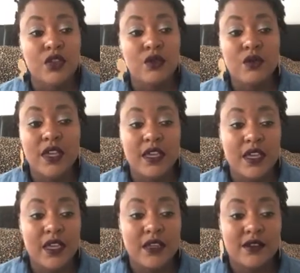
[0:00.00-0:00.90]
You can
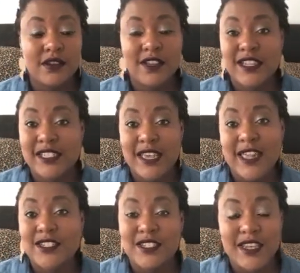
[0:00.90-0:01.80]
get
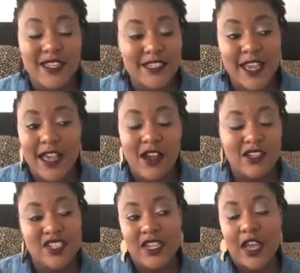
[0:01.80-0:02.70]
attached to that
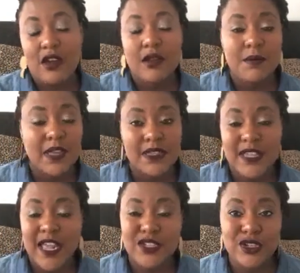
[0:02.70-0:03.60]
child. The child can be
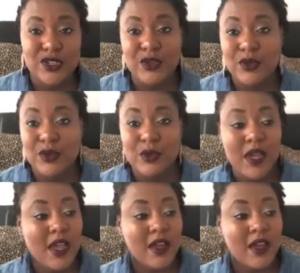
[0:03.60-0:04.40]
attached to you.